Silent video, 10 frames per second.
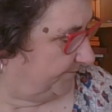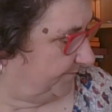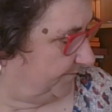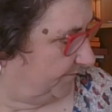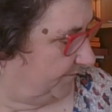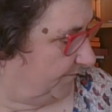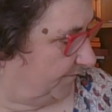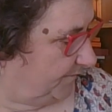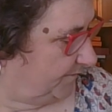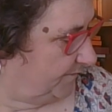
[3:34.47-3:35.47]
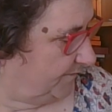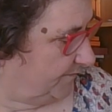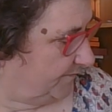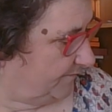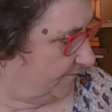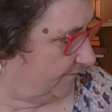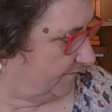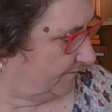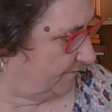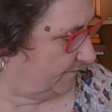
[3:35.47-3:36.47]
Nobody speaks.